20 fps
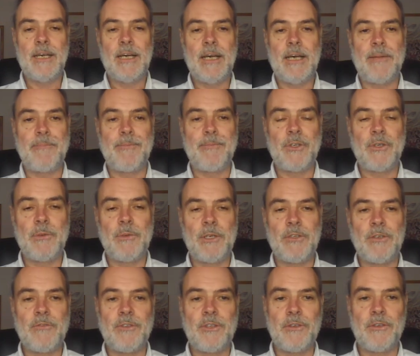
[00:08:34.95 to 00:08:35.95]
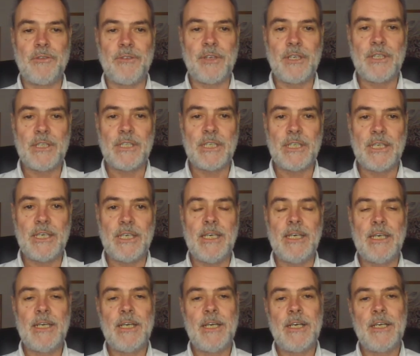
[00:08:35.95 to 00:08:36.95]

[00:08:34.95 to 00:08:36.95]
Um, she went off to university,